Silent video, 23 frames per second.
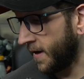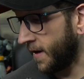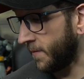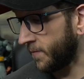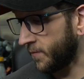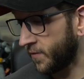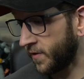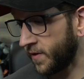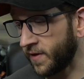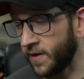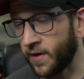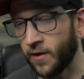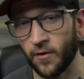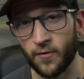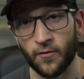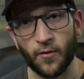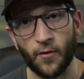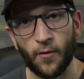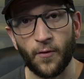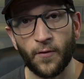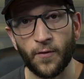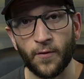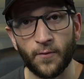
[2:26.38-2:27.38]
I'm sitting here
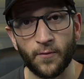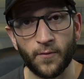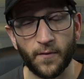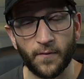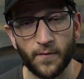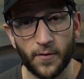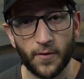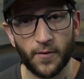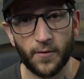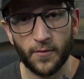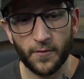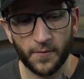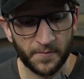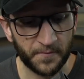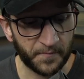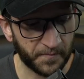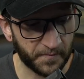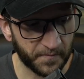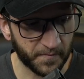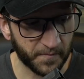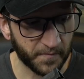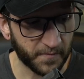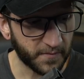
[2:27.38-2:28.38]
doing the review,
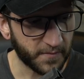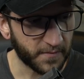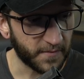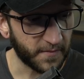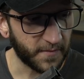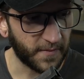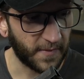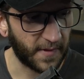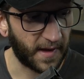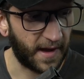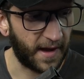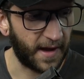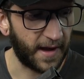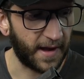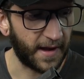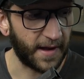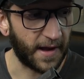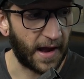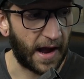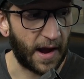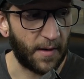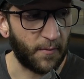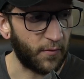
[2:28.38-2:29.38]

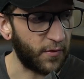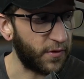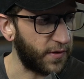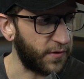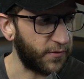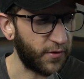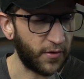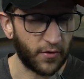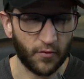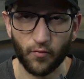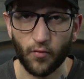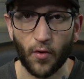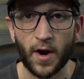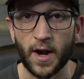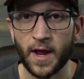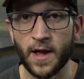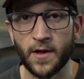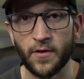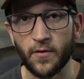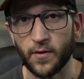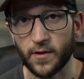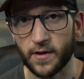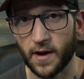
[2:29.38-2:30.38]
and I'm just, just running
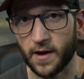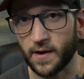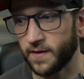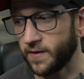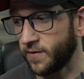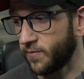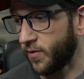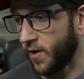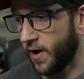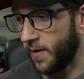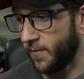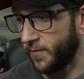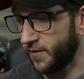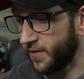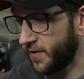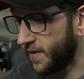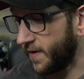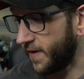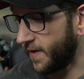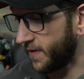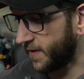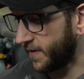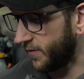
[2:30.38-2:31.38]
into a ton of these problems,
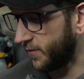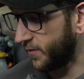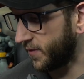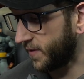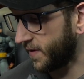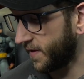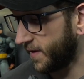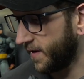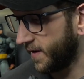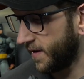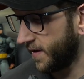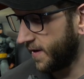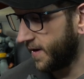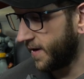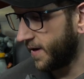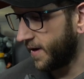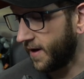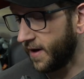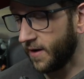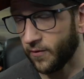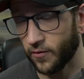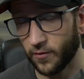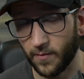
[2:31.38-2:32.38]
and it, was
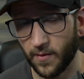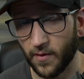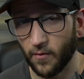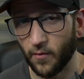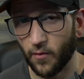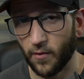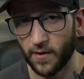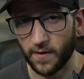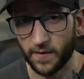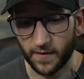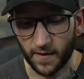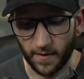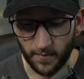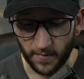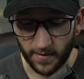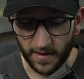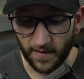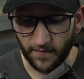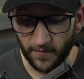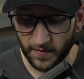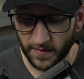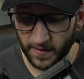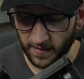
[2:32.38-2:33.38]
it was a bit worrisome. But
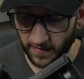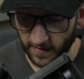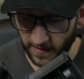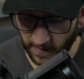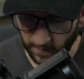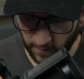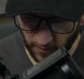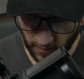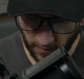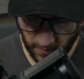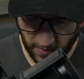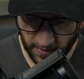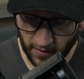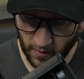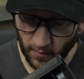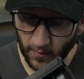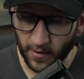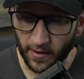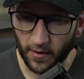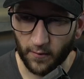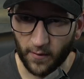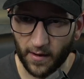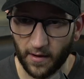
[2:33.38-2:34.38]
everything seems to be
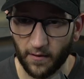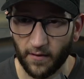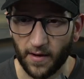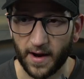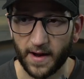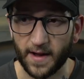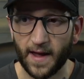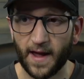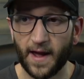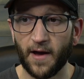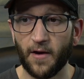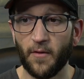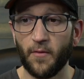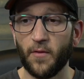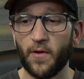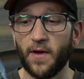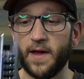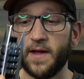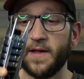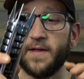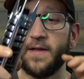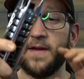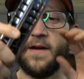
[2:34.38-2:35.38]
squared away right now.
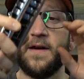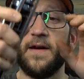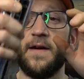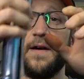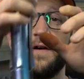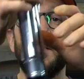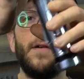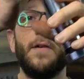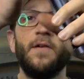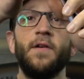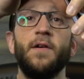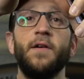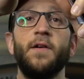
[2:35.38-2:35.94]
And uh,